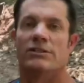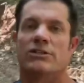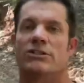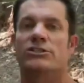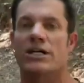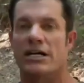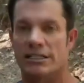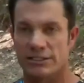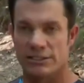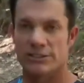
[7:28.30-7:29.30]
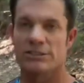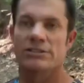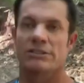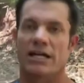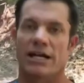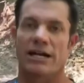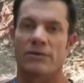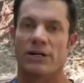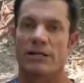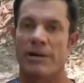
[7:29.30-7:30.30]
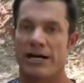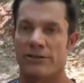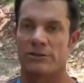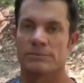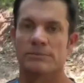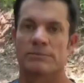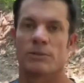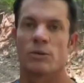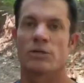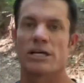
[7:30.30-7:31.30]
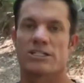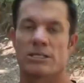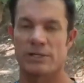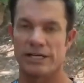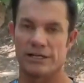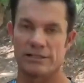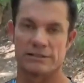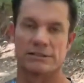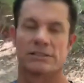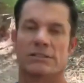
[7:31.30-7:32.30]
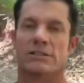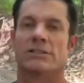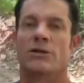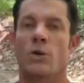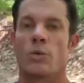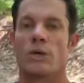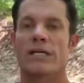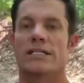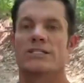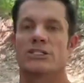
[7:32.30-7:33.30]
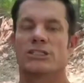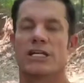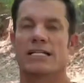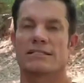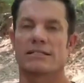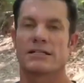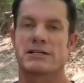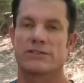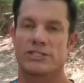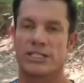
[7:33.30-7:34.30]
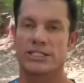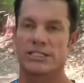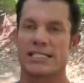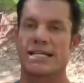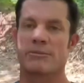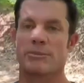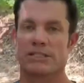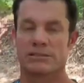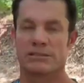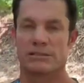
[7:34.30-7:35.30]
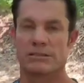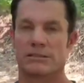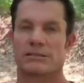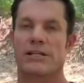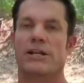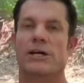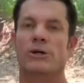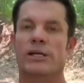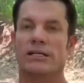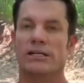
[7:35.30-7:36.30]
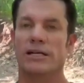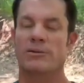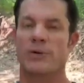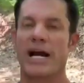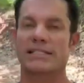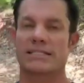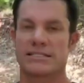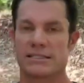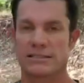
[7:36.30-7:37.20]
Good talking to you. I gotta run to the bathroom, but we'll catch up later. What is your exit conversation statement? Know it and practice it.